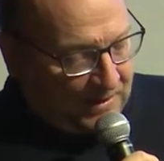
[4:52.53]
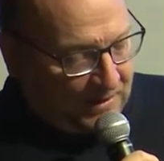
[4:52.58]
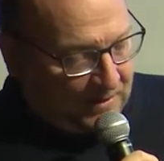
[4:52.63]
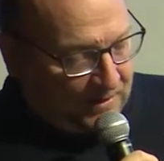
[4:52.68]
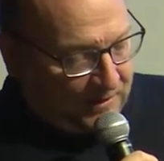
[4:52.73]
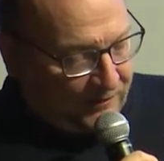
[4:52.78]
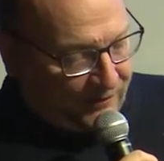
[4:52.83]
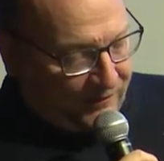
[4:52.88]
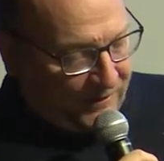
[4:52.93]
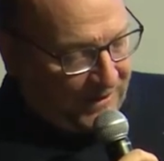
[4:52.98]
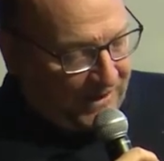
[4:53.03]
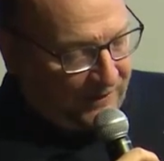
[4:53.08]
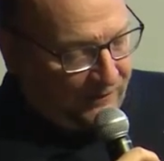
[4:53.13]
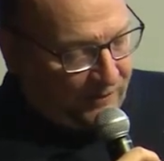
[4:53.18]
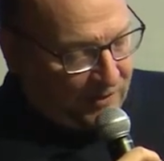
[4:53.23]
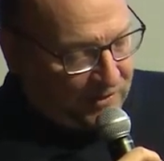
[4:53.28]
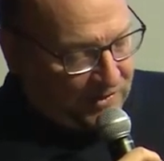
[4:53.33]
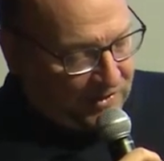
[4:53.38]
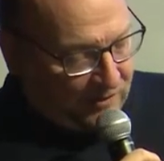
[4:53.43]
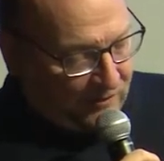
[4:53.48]
the
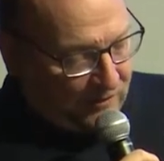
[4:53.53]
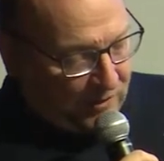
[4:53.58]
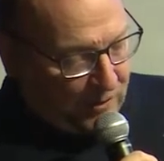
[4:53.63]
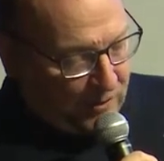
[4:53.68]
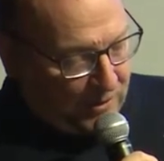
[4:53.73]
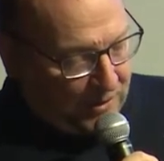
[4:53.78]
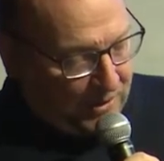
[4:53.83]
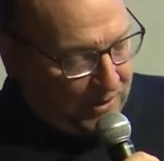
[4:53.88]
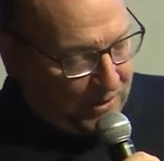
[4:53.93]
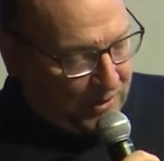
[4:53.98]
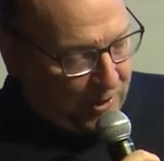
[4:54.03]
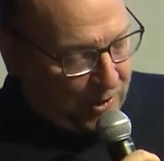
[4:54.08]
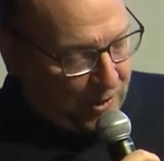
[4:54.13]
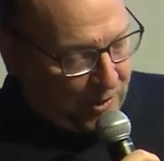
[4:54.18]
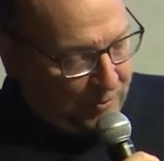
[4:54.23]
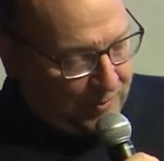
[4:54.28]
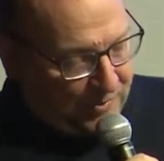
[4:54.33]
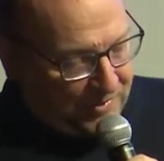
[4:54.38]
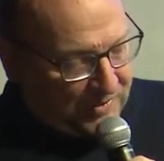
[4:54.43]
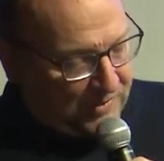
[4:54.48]
flavors of local
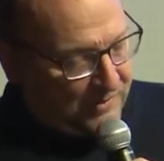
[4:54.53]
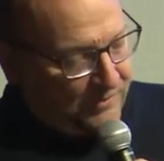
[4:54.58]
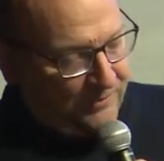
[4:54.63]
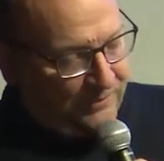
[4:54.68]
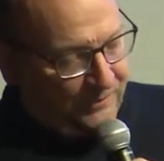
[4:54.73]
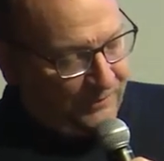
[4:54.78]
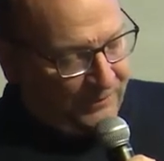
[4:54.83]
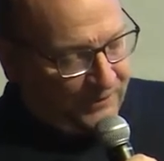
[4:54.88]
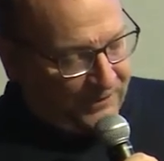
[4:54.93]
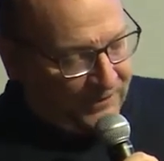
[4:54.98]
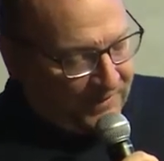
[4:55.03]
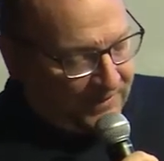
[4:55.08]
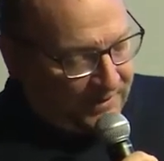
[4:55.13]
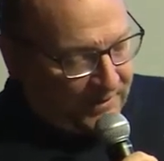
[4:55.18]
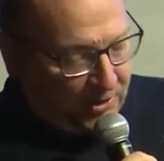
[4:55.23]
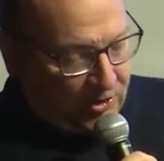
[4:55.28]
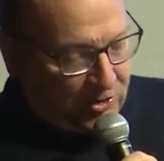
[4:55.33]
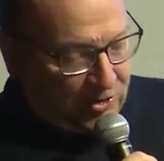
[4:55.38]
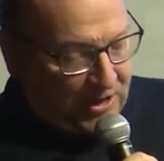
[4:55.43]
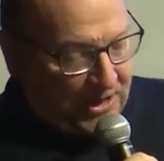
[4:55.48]
herbs,
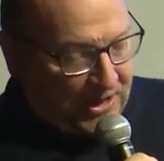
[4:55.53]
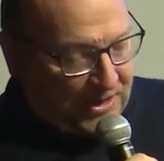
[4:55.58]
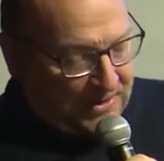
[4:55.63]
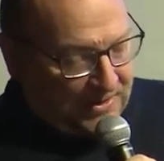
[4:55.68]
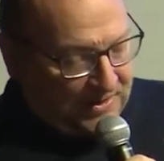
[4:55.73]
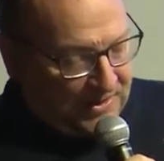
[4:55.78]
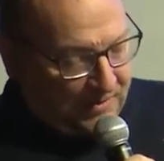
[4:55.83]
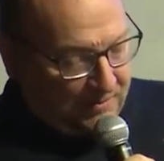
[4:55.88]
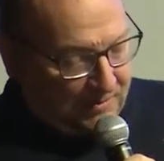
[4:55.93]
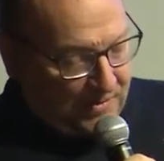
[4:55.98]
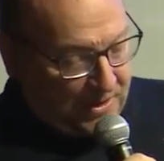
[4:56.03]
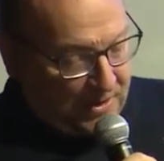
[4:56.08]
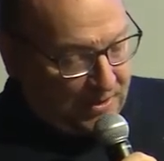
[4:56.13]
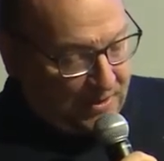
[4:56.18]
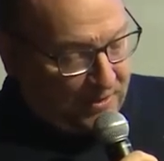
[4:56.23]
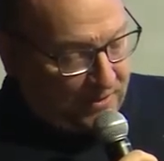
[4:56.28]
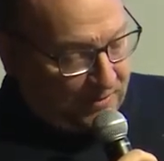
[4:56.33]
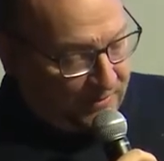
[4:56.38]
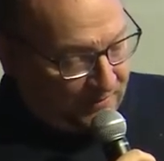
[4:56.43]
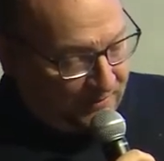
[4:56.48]
the chai
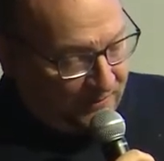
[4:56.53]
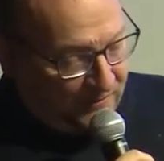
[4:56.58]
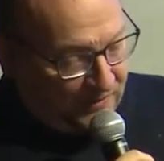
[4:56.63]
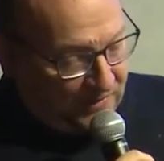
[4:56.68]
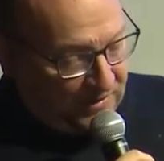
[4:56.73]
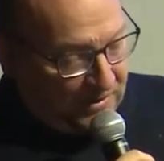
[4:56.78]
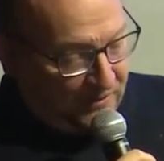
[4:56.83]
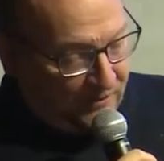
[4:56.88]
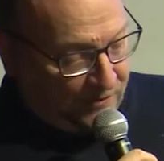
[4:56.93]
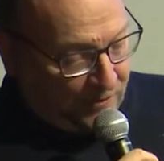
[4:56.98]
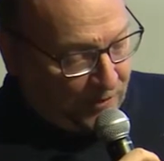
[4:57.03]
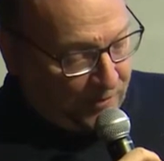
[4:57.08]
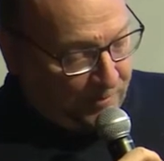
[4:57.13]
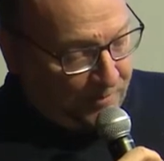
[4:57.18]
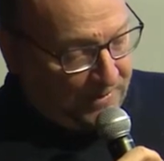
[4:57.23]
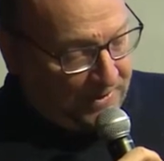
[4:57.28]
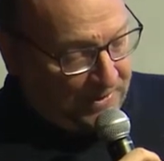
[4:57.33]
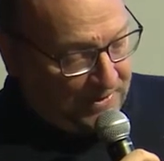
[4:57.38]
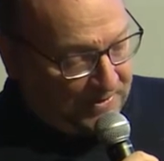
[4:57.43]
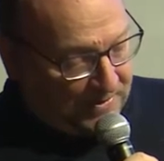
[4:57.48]
Zamir, tea for
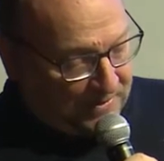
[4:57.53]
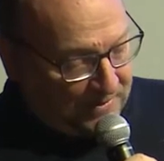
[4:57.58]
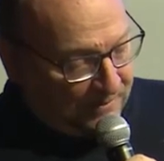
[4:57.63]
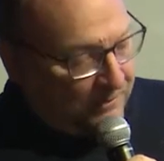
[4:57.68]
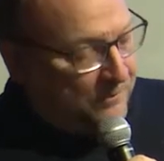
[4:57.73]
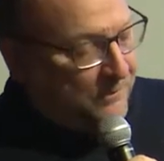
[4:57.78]
peace,